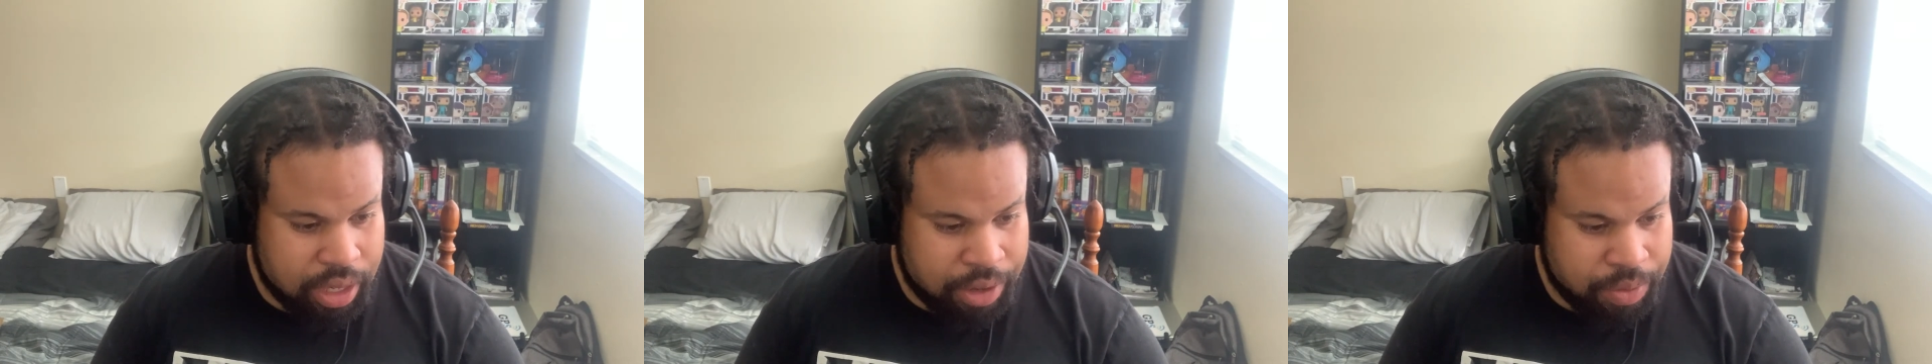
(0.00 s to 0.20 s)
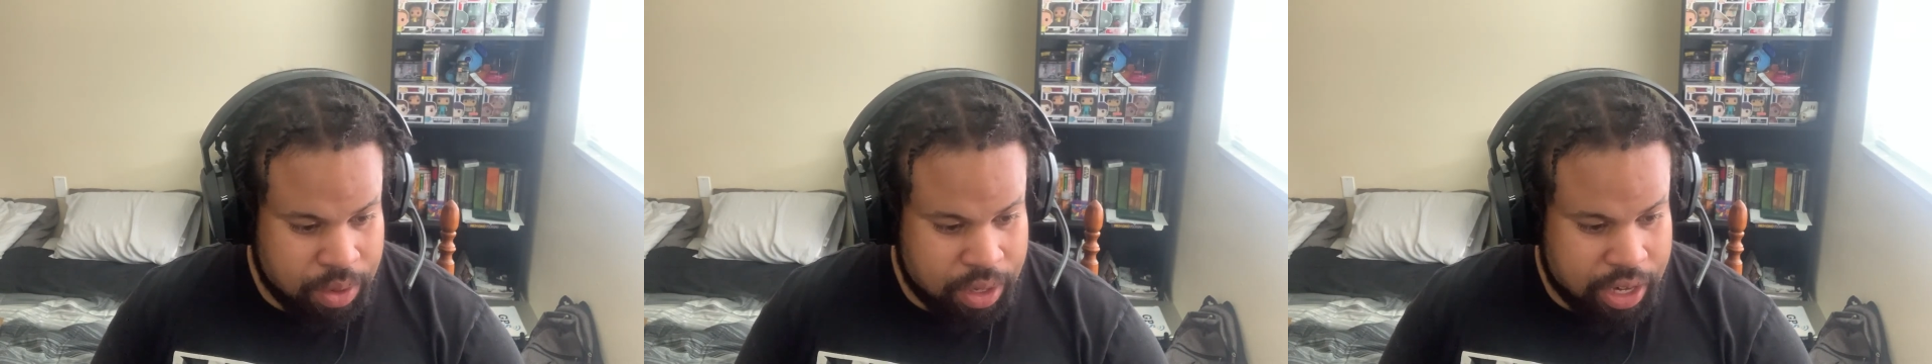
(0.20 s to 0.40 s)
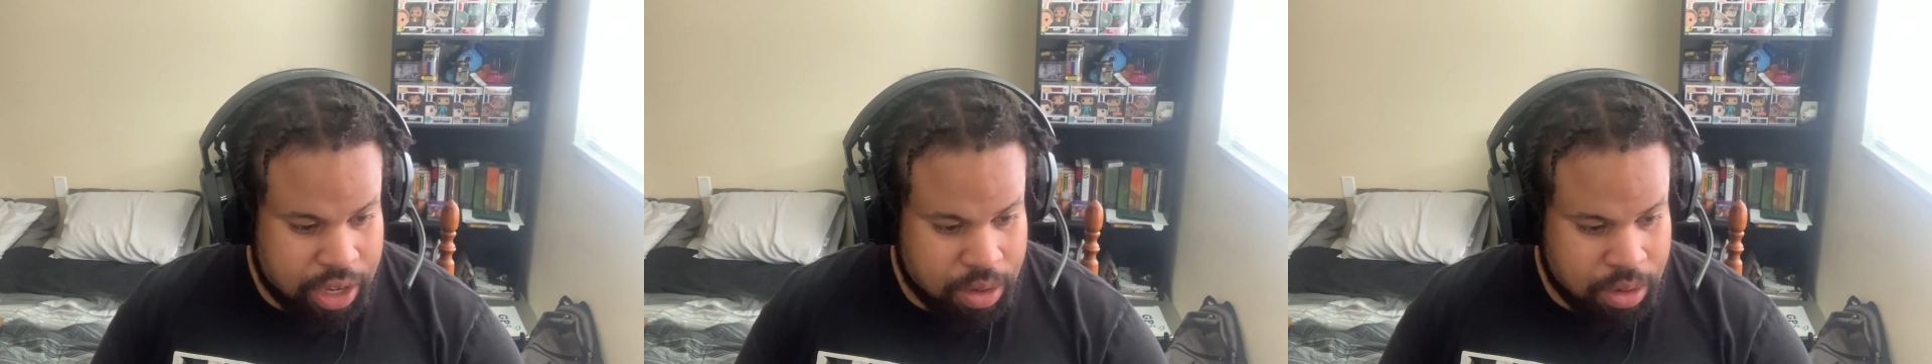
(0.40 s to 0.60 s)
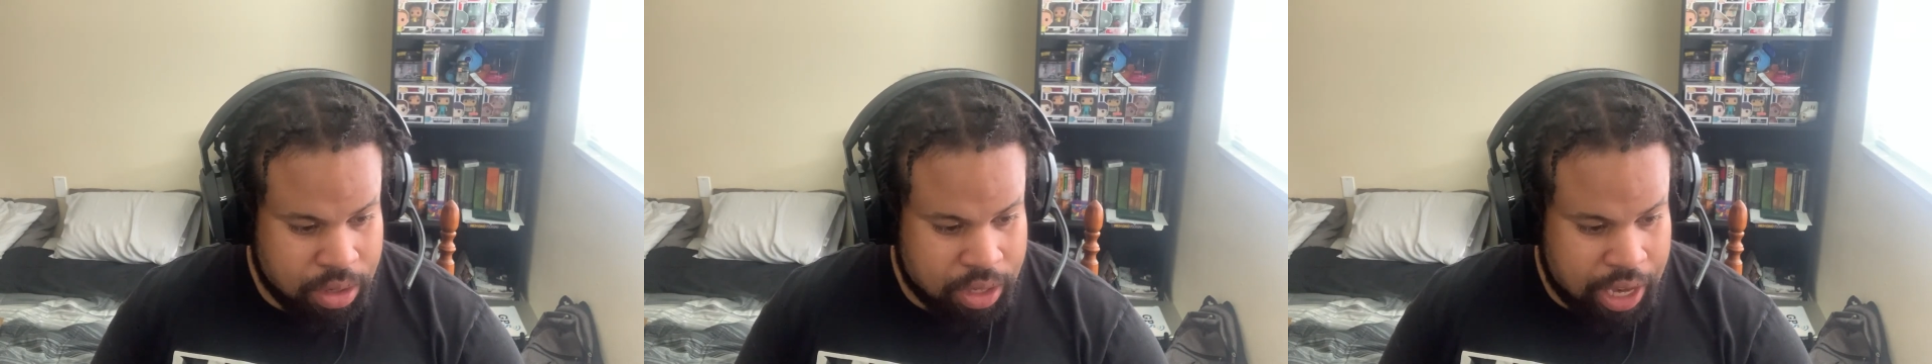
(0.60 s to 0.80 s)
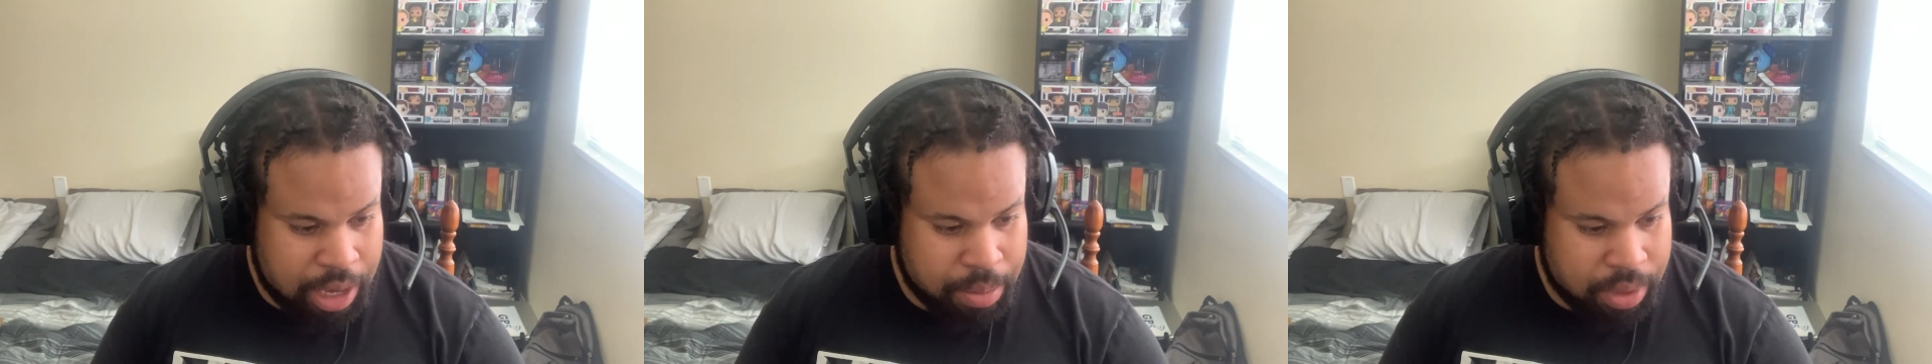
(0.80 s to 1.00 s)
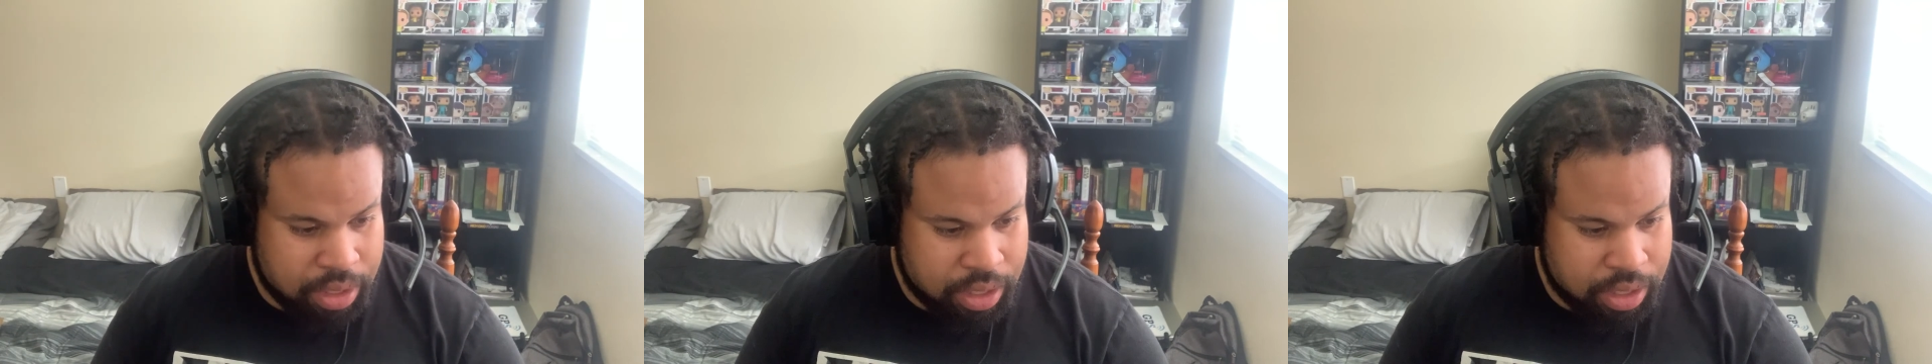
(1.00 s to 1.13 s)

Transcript: if you take your gaming